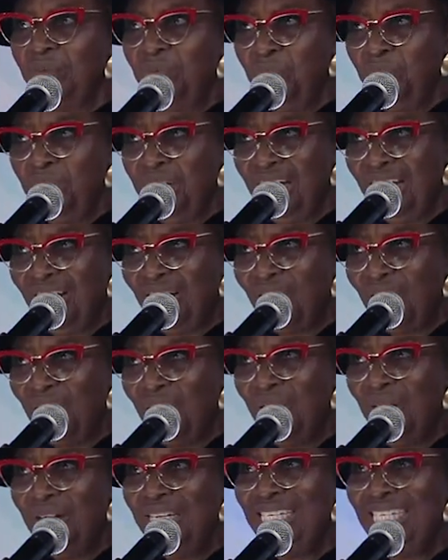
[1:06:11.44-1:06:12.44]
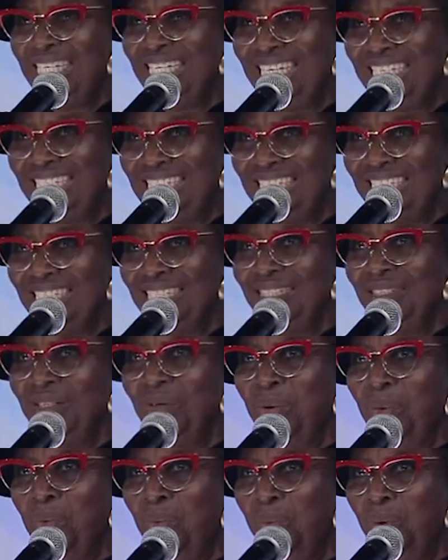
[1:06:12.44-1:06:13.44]
we are all
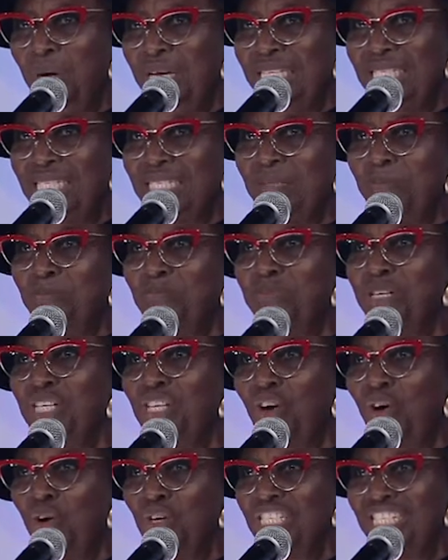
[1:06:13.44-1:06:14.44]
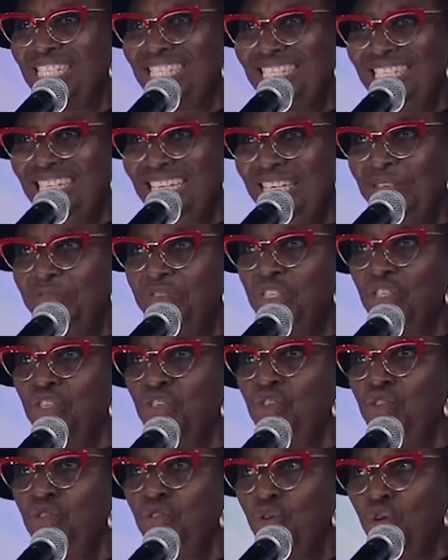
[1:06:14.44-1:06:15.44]
dealing with preconceived
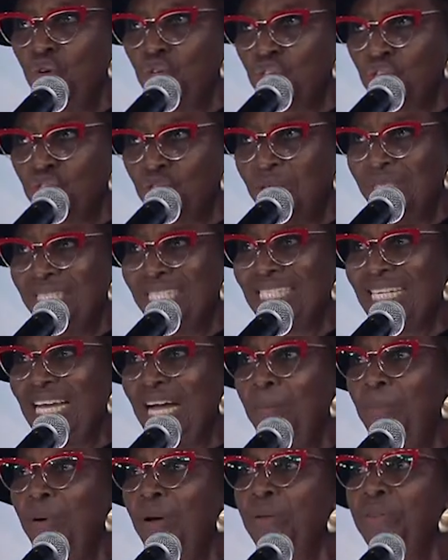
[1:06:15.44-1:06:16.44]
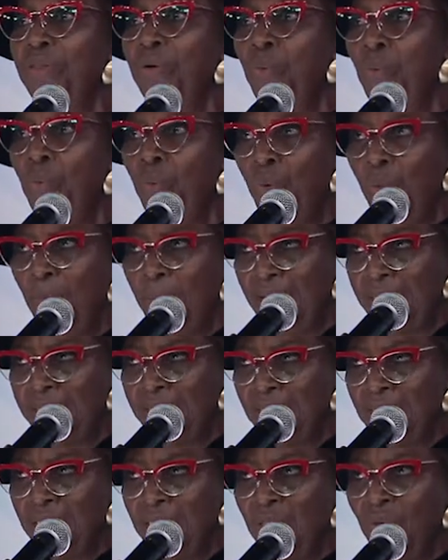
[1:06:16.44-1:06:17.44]
notions about the
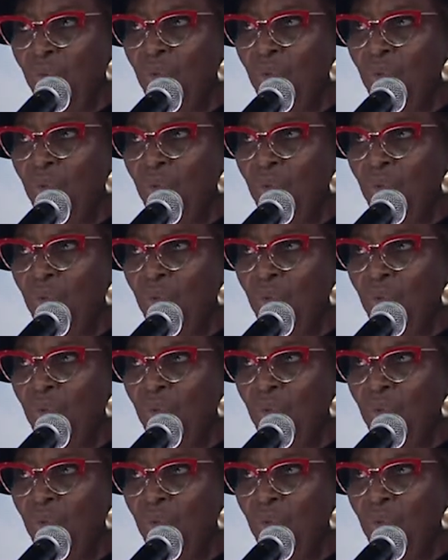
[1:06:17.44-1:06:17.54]
woman,